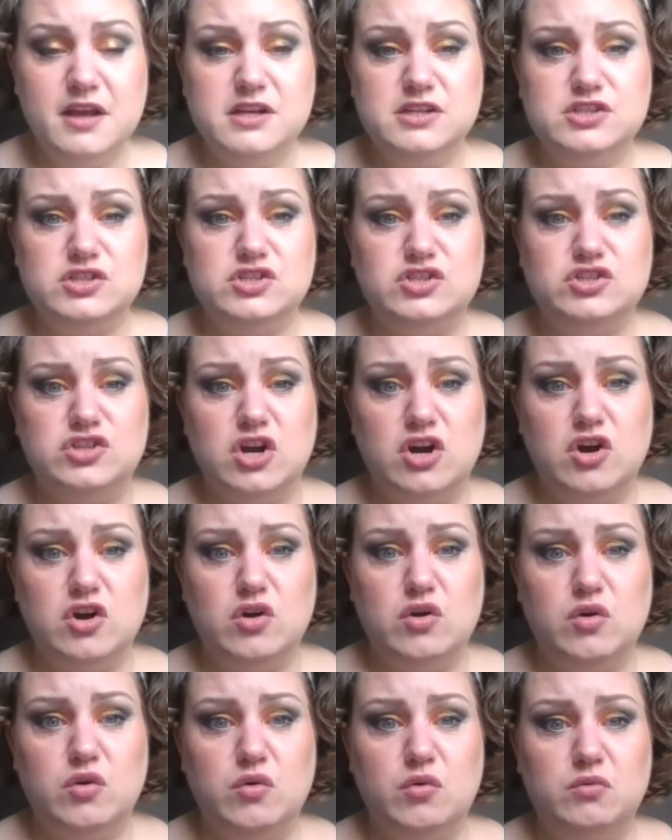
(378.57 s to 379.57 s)

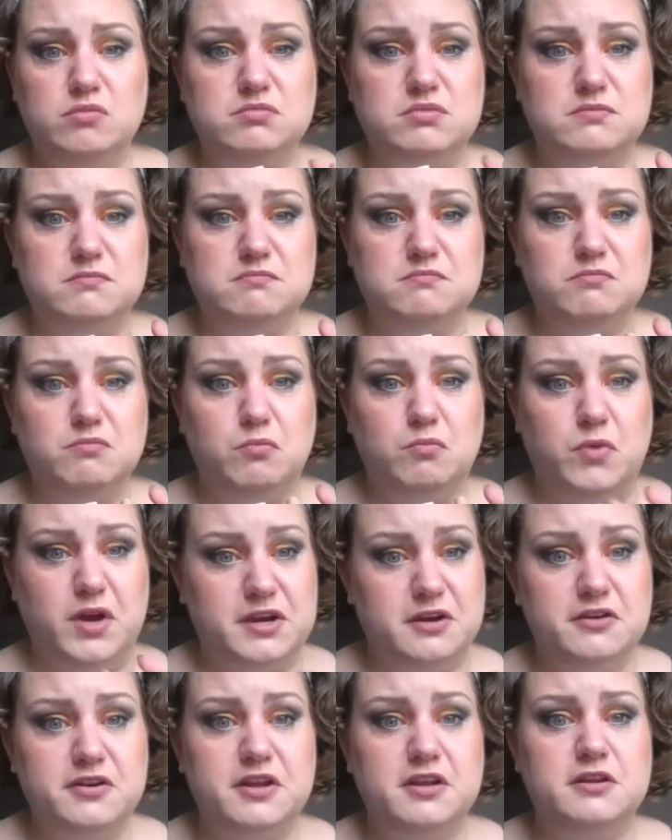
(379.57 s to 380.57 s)
So when
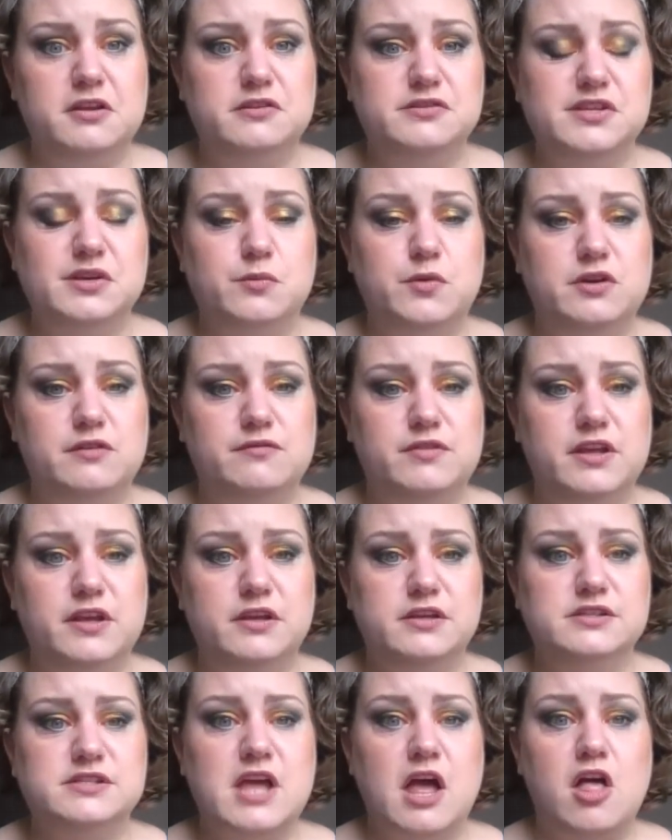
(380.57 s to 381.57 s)
you're done using one of
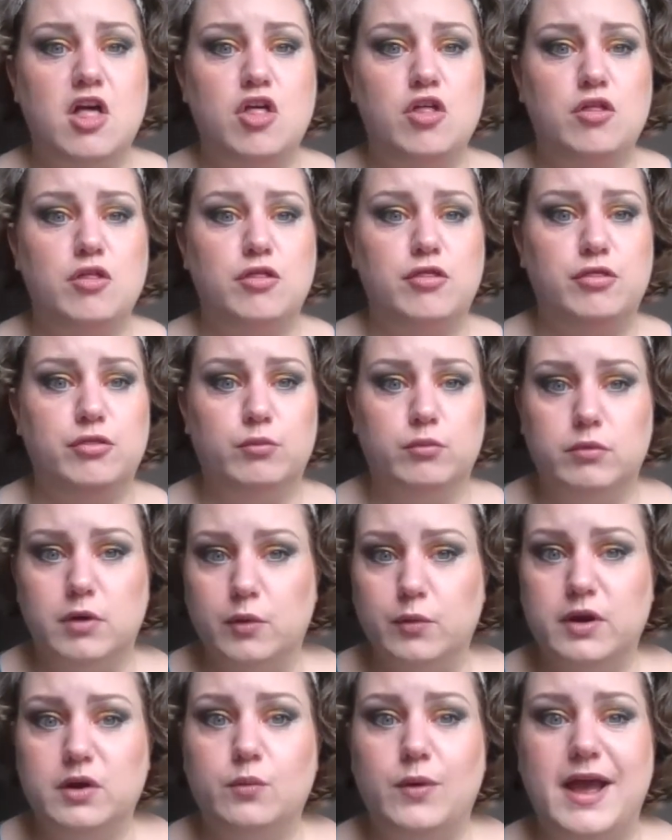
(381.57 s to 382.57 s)
these, throw
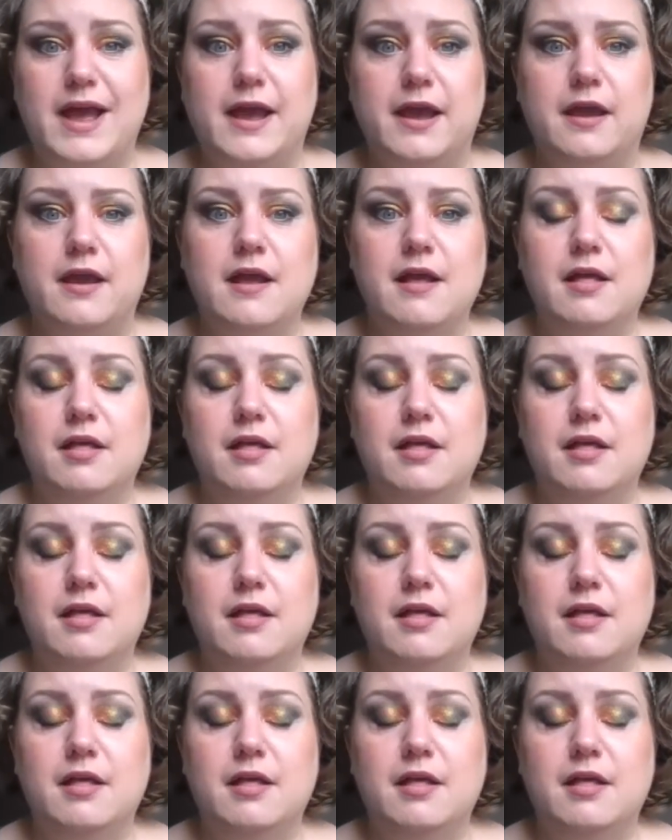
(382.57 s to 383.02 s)
it away.